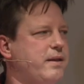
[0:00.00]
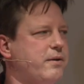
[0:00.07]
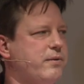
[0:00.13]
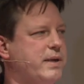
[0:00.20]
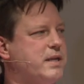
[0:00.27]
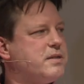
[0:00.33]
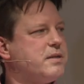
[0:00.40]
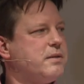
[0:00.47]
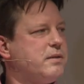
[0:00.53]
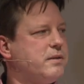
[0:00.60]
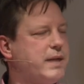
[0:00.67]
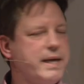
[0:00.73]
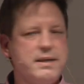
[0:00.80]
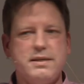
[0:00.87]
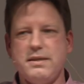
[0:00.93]
the original
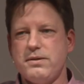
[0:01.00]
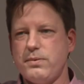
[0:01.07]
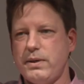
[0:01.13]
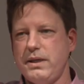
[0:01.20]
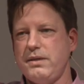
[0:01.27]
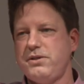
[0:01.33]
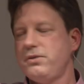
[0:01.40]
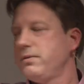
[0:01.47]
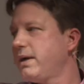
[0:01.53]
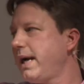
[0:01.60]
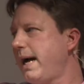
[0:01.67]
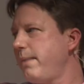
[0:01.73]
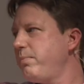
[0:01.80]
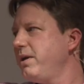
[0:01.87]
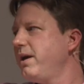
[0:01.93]
1922
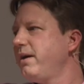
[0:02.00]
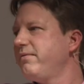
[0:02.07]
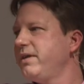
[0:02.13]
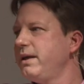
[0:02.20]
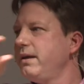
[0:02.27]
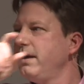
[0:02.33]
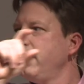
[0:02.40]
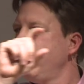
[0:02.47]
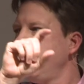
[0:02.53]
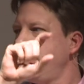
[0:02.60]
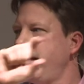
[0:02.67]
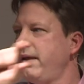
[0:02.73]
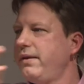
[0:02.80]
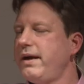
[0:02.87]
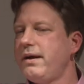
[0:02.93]
copy of it,
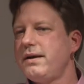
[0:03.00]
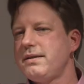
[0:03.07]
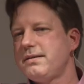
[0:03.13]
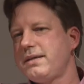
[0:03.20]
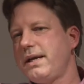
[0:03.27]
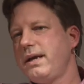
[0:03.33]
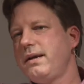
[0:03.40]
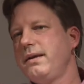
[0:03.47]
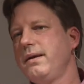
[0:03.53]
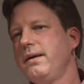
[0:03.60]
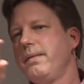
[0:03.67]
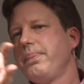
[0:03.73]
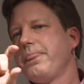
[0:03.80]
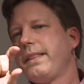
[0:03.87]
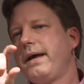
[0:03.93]
and there it said,
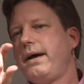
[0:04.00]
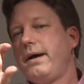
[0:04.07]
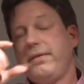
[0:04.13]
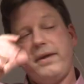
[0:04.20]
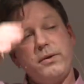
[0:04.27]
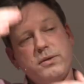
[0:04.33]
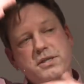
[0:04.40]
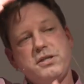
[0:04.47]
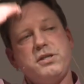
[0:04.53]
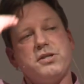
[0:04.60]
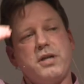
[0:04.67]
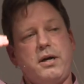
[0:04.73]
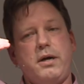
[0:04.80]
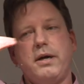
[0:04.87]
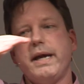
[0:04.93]
there was this
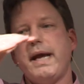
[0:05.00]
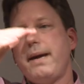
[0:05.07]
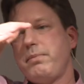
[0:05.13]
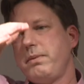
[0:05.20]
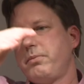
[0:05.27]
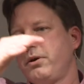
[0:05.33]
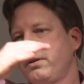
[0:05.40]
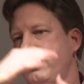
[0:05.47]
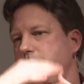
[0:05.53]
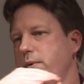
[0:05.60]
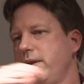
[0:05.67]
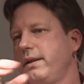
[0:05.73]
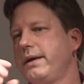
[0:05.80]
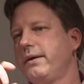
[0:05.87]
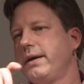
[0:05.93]
song, Happy Birthday, with
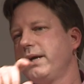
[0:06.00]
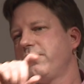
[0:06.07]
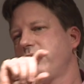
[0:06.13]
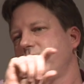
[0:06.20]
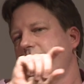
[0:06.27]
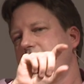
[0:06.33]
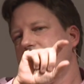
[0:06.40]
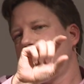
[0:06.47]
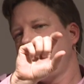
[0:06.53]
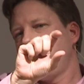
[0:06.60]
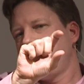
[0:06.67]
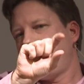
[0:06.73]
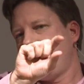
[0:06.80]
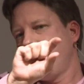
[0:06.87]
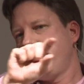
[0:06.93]
lyrics, and then the
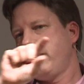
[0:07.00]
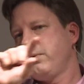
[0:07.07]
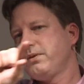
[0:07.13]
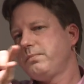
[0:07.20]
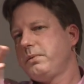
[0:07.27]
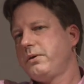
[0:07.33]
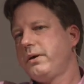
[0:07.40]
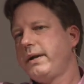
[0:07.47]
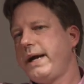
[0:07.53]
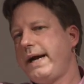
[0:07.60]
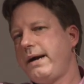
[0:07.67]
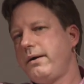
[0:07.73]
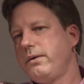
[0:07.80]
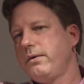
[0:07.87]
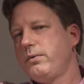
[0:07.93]
part that was blurred
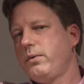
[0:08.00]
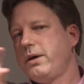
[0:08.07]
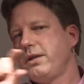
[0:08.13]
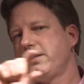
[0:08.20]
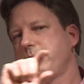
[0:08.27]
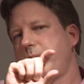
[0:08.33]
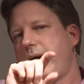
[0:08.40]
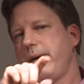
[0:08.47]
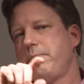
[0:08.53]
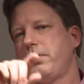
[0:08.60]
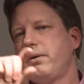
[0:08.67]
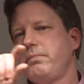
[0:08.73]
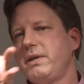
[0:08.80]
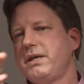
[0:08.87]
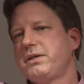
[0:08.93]
out was by
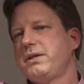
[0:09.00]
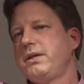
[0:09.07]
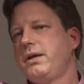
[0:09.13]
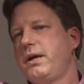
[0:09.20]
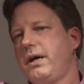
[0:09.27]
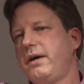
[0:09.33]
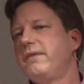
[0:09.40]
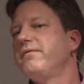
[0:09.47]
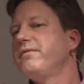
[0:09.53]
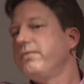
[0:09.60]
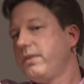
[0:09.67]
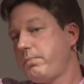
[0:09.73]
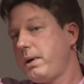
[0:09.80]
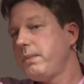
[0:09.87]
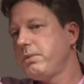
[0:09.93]
permission of
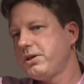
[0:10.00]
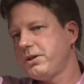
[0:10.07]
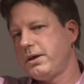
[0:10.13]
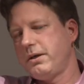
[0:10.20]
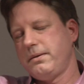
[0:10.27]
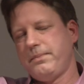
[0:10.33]
the publisher.